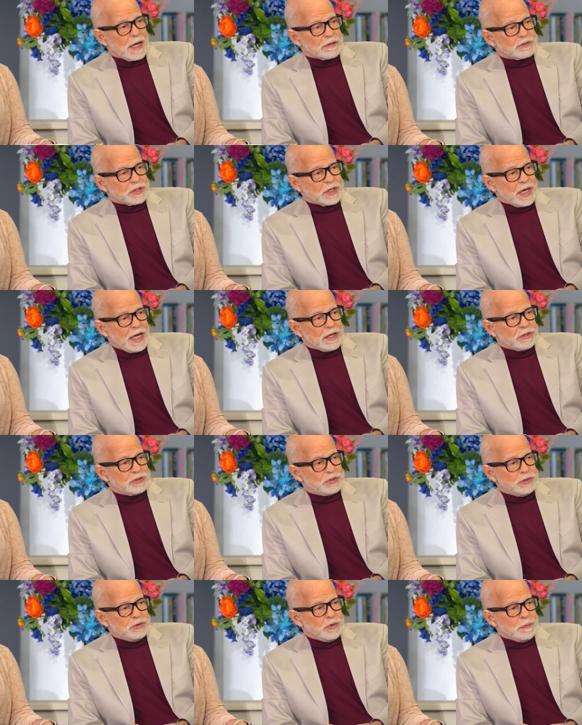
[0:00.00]
Dr.
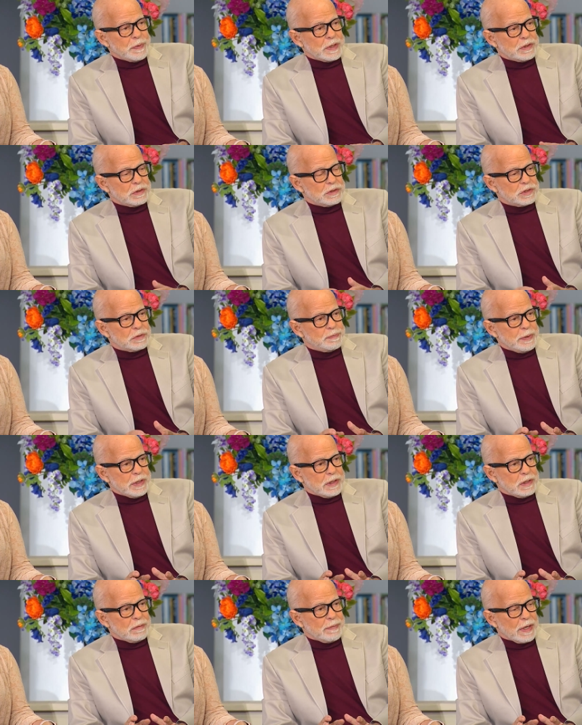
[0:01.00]
Candace, you've been
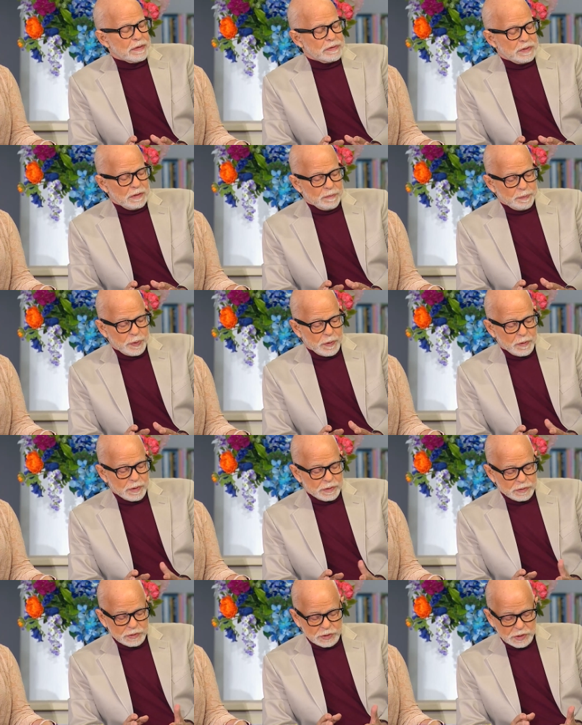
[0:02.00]
speaking about the
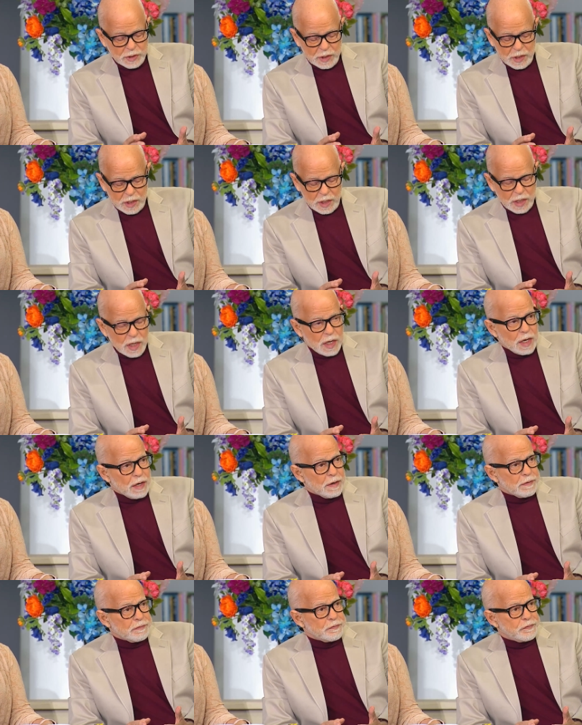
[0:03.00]
importance
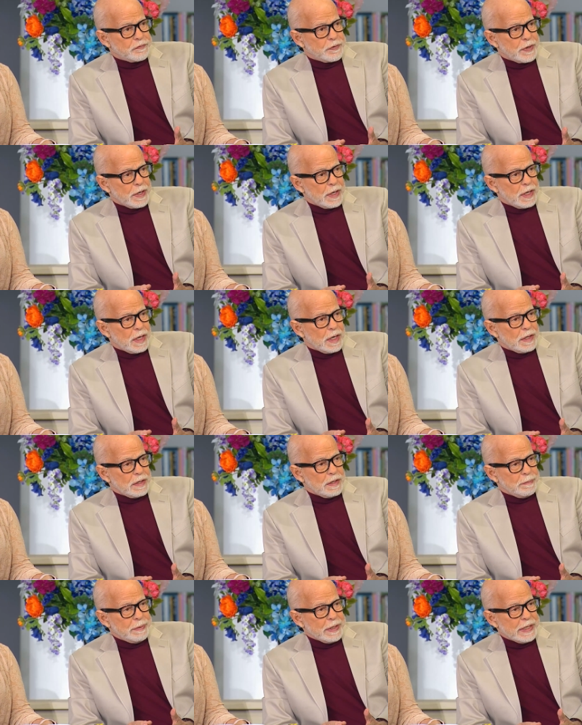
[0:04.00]
of
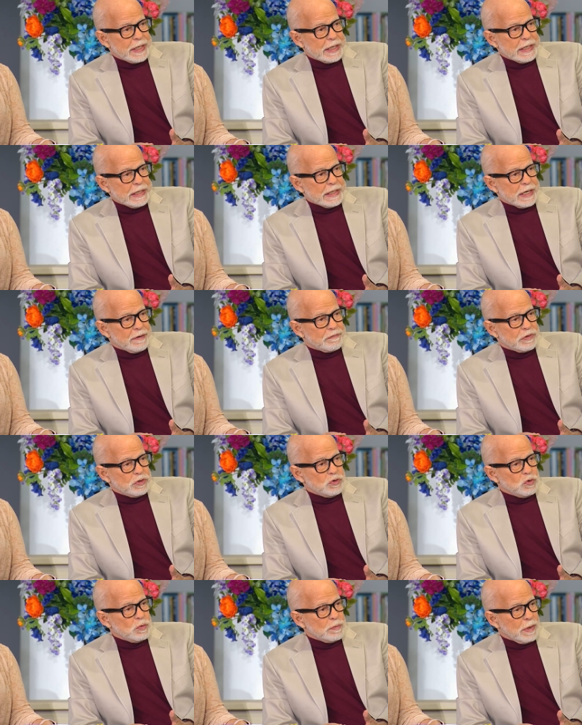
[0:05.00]
the beginning of the
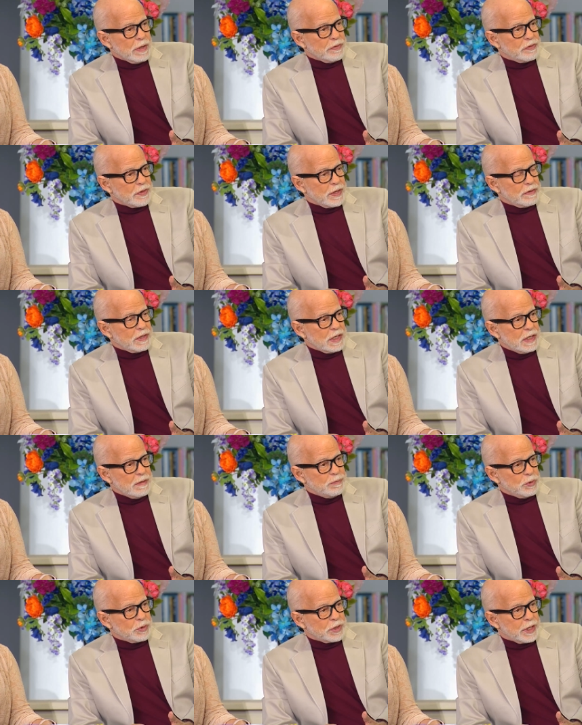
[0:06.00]
new month on the Hebrew